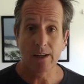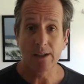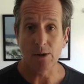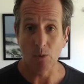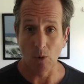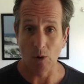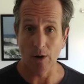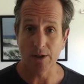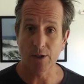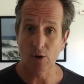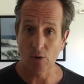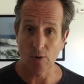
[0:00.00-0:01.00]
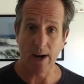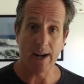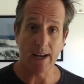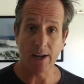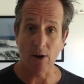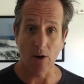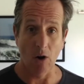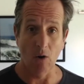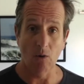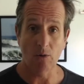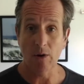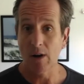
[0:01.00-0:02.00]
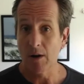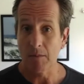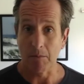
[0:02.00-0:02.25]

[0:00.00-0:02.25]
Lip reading: towards creating your own